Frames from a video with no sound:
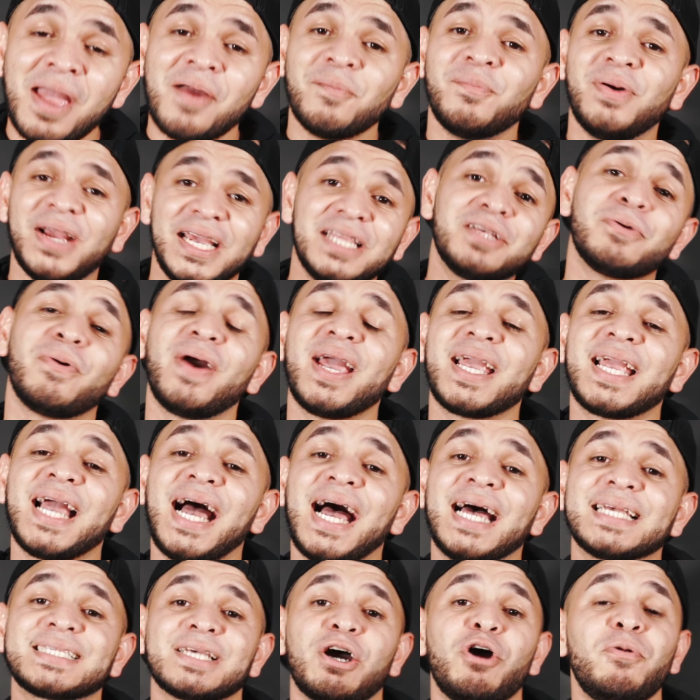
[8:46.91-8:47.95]
But either way,
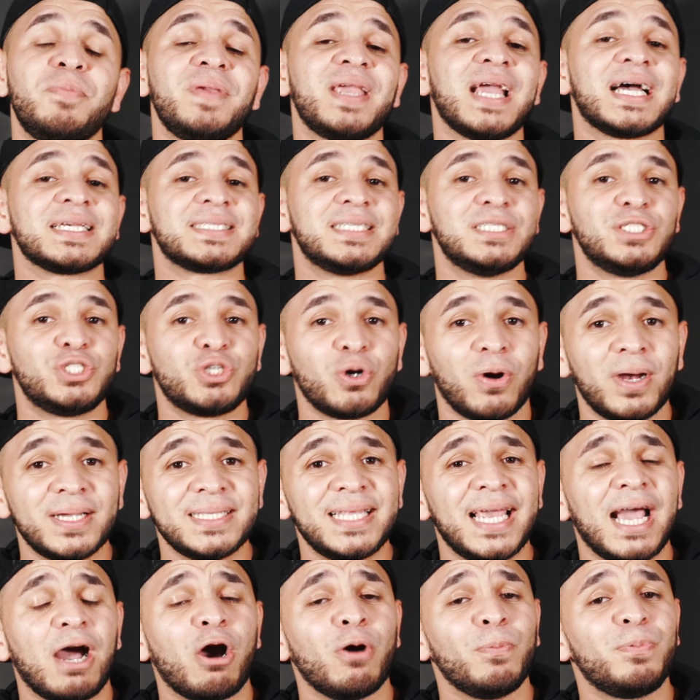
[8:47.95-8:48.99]
guys, I hope you guys enjoyed
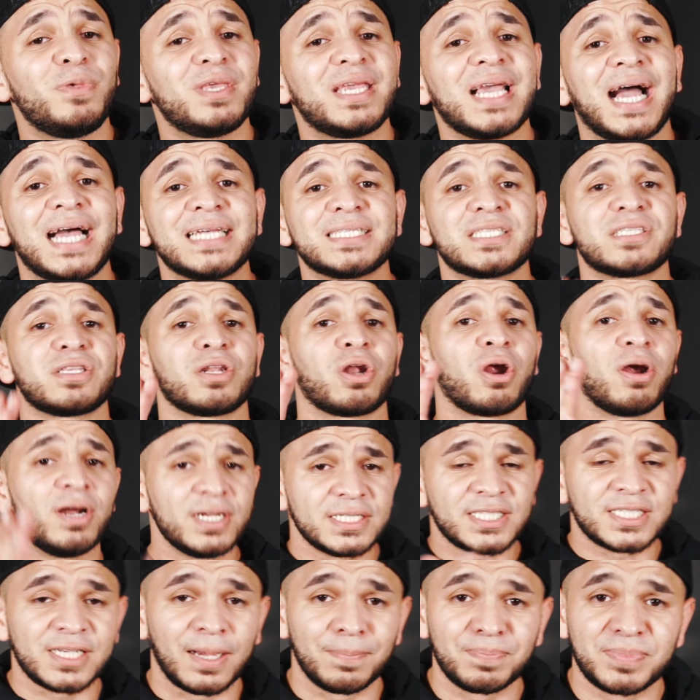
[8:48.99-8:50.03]
it. I hope you guys
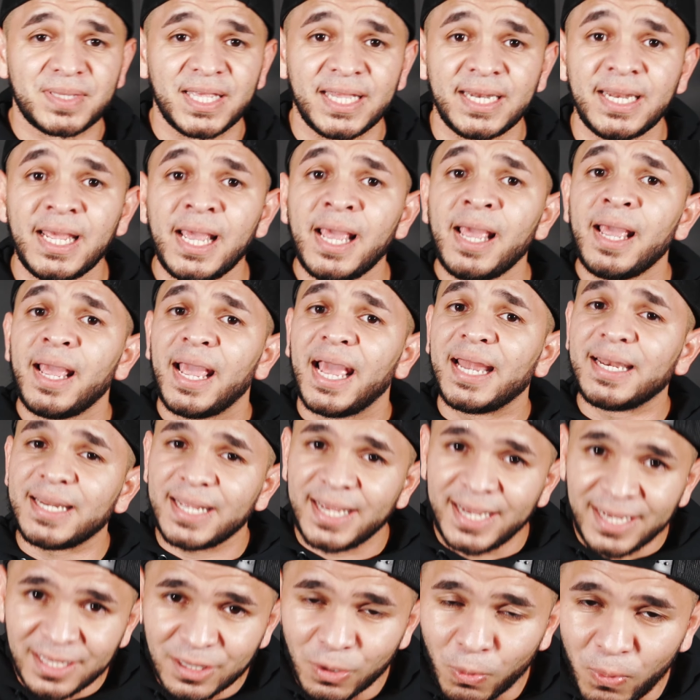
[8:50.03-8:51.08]
learned something. And
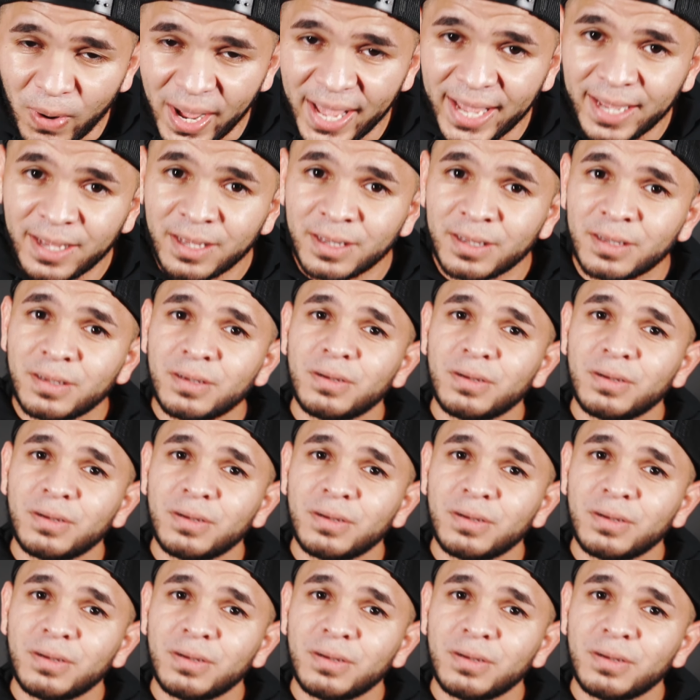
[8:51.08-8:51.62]
either way,